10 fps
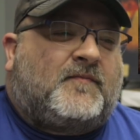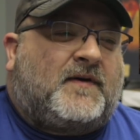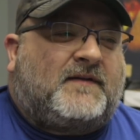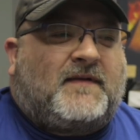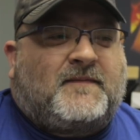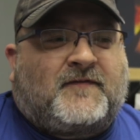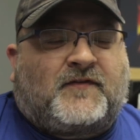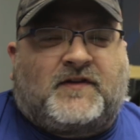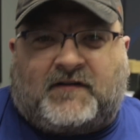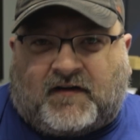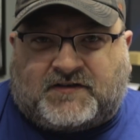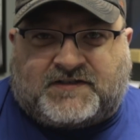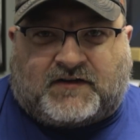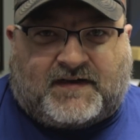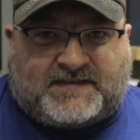But maybe for the younger
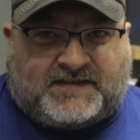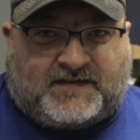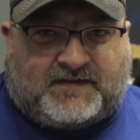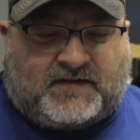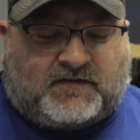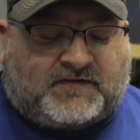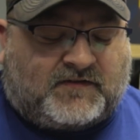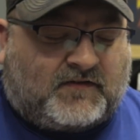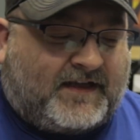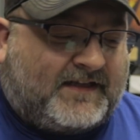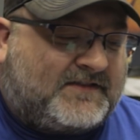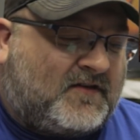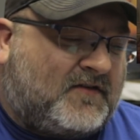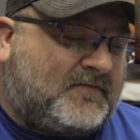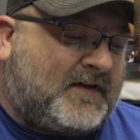generation, they'll like it.
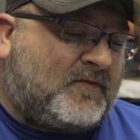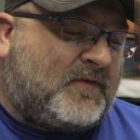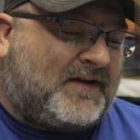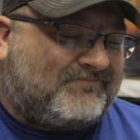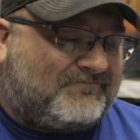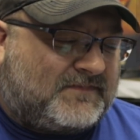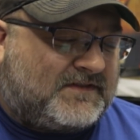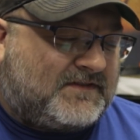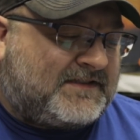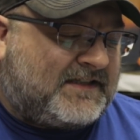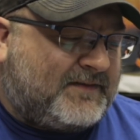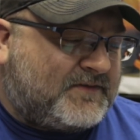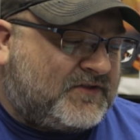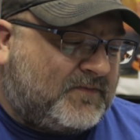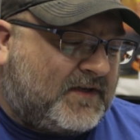So I don't want to slam
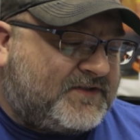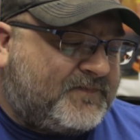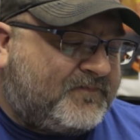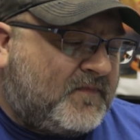it too much.